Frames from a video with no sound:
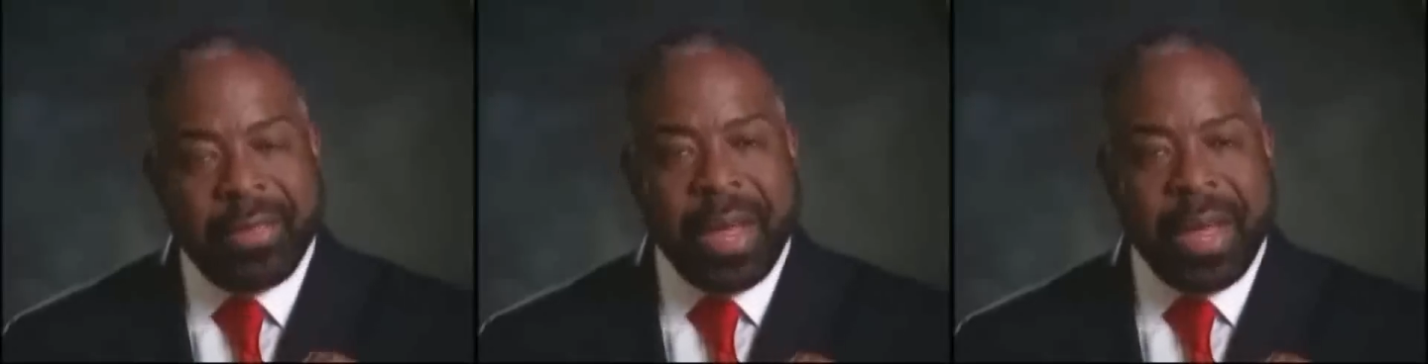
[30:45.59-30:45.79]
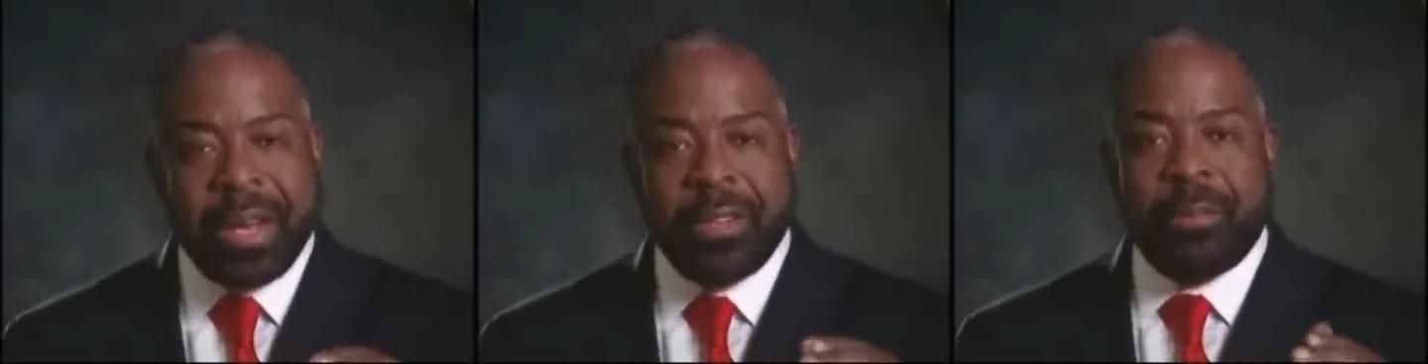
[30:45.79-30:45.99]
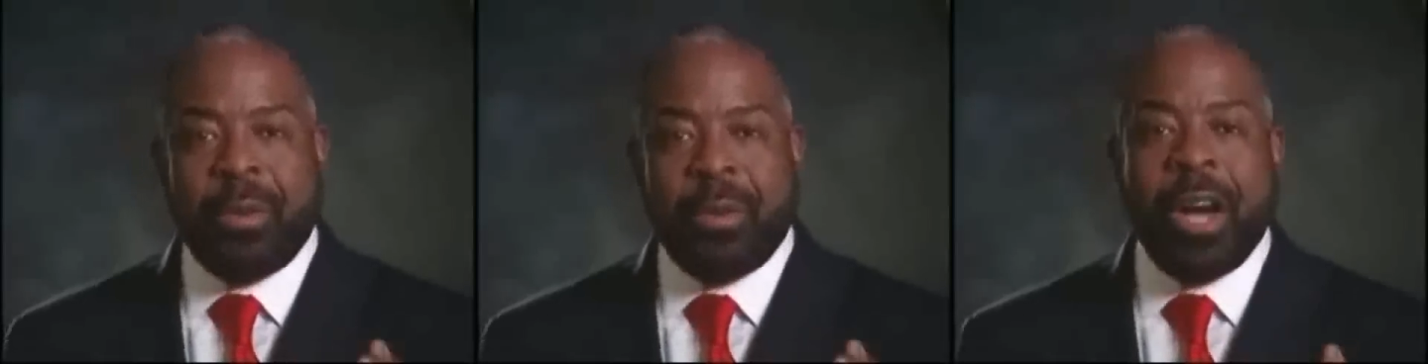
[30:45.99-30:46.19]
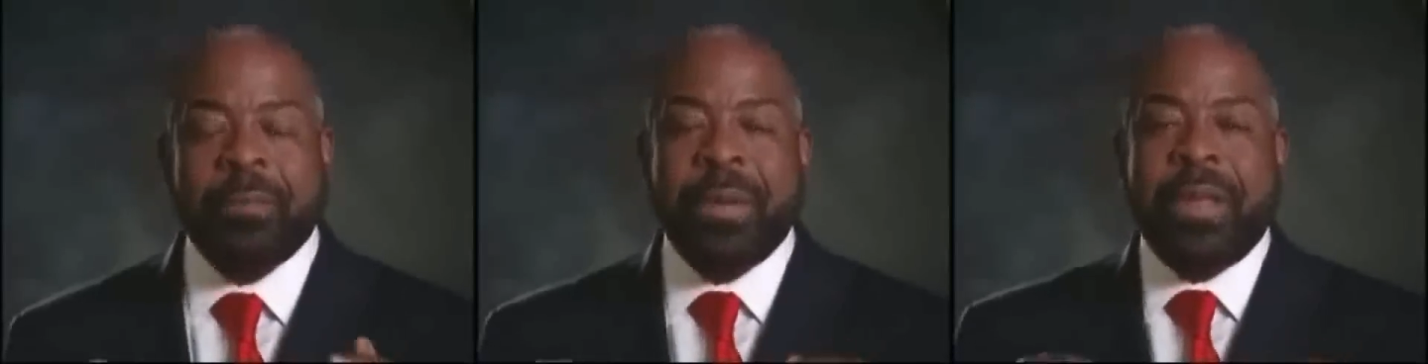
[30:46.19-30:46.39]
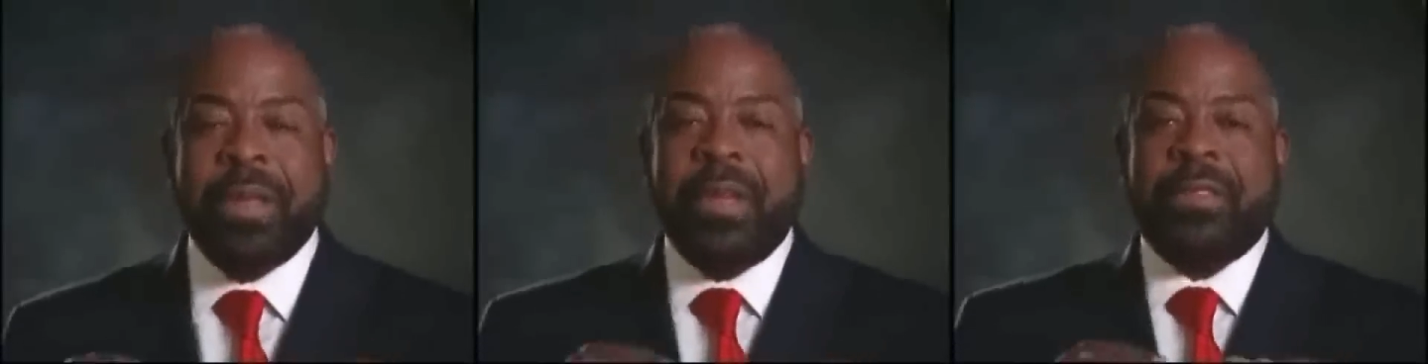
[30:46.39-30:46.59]
that has brought
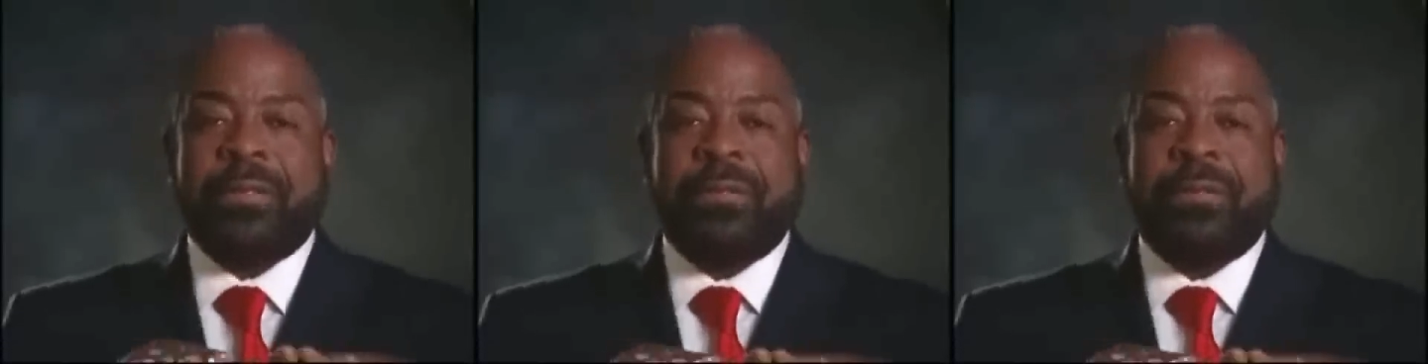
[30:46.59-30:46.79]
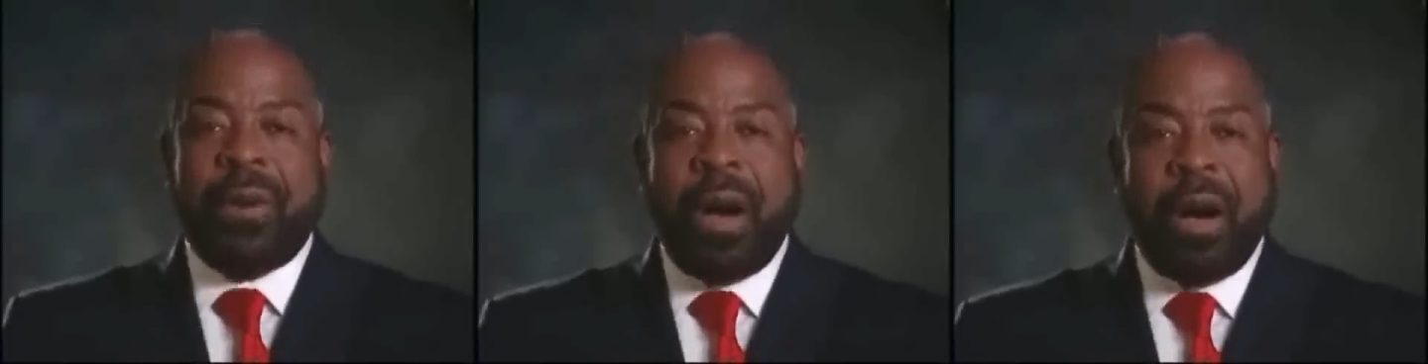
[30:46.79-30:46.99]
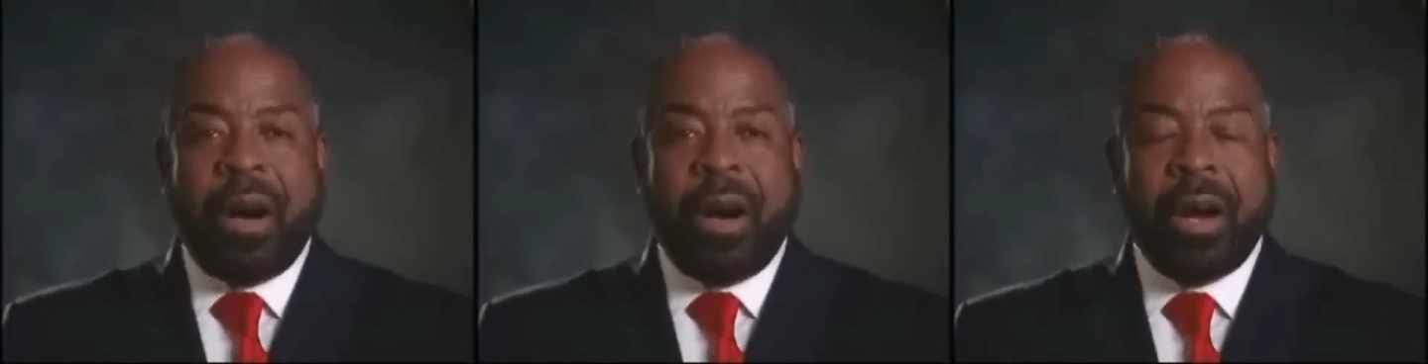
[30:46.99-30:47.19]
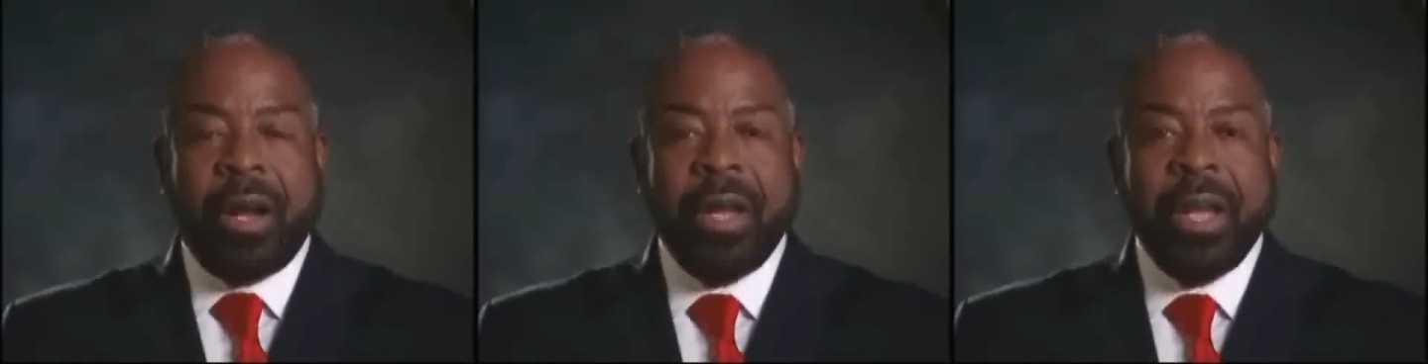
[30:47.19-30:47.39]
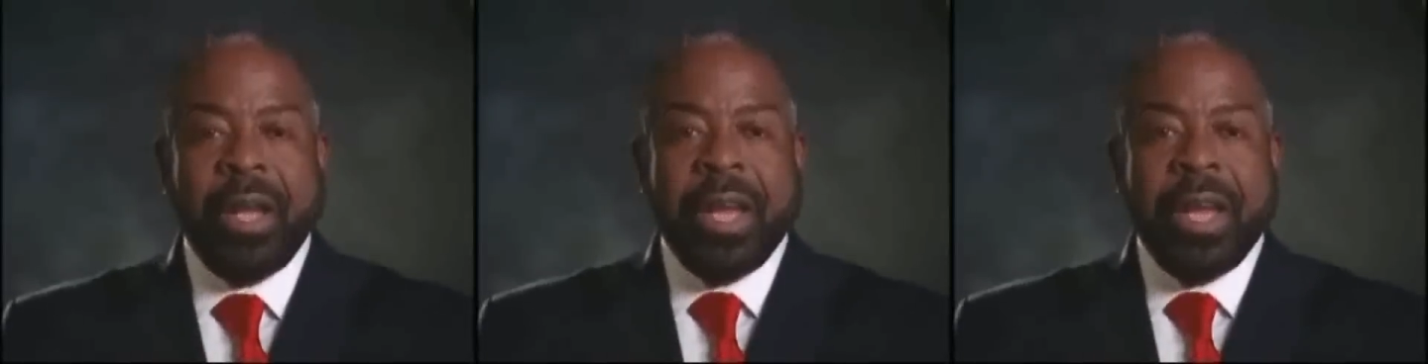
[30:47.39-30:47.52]
me this far